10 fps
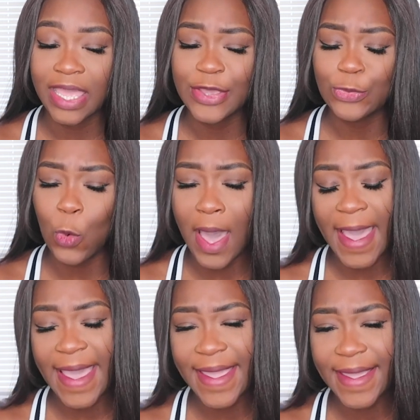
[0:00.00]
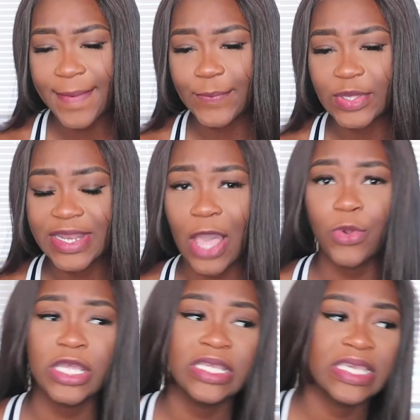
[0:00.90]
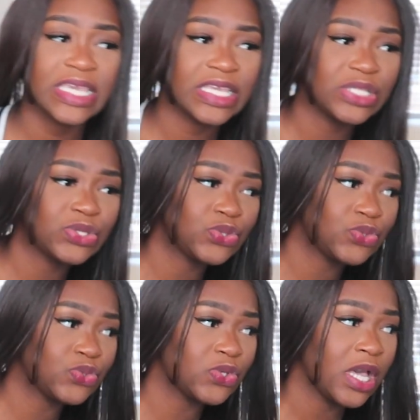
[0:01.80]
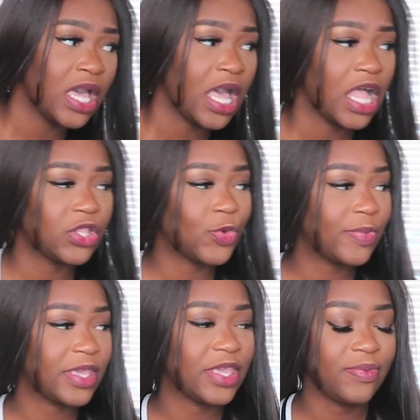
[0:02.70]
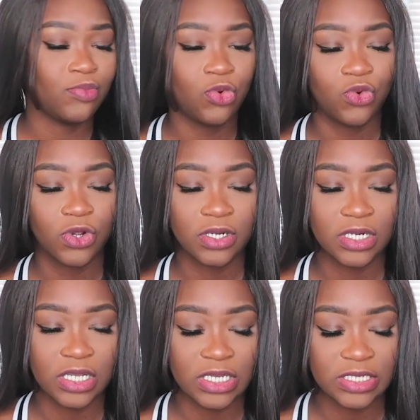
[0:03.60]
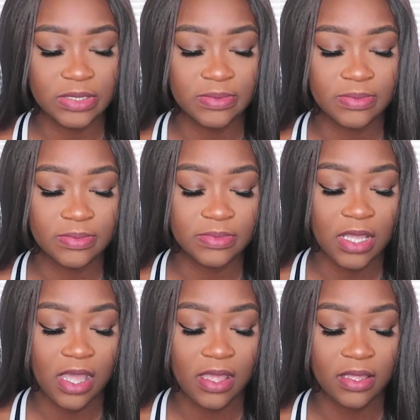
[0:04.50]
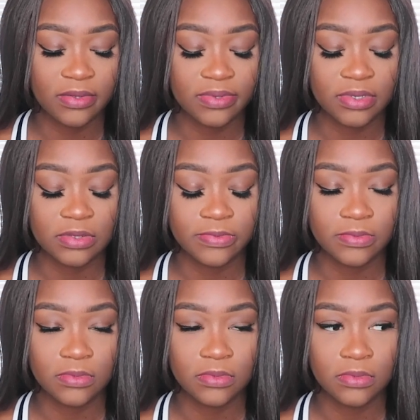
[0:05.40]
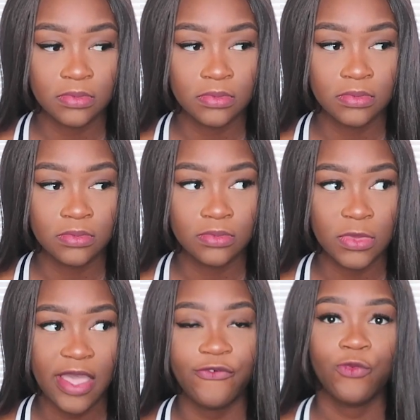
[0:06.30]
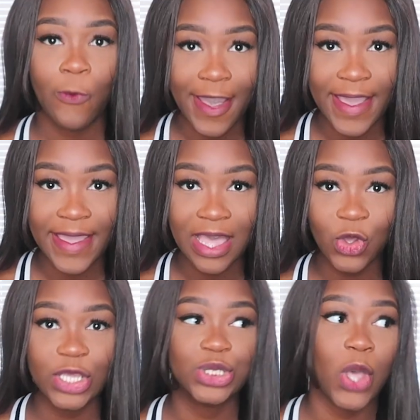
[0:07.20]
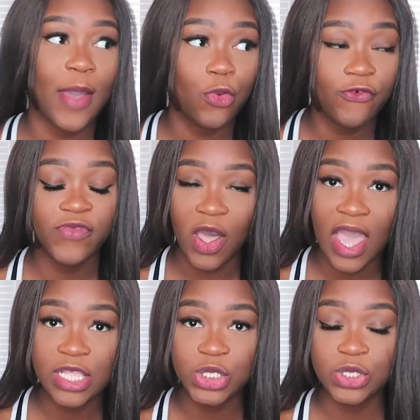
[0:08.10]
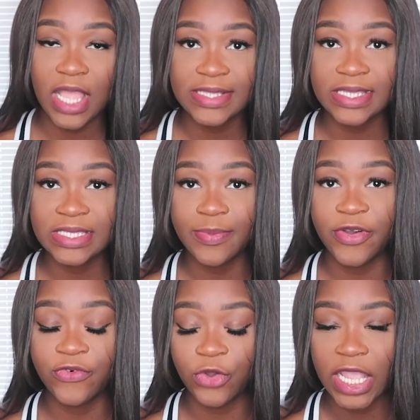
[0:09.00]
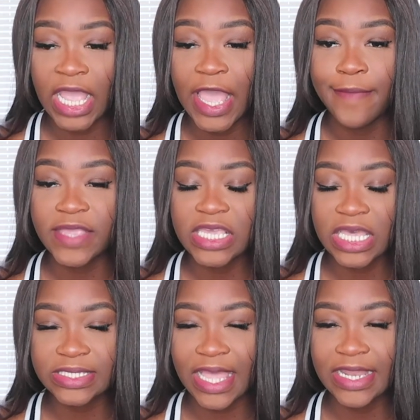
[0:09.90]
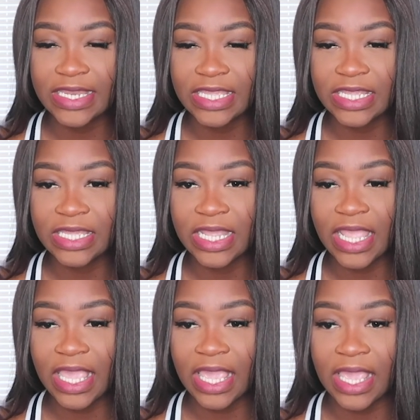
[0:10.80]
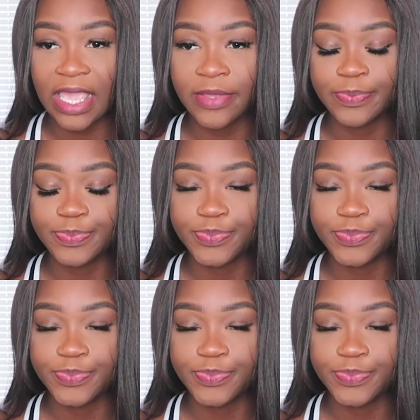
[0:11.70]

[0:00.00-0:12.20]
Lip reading: and why. But now we're gonna get into a little bit more of why. Okay, so I moved out, as I said before, because I needed a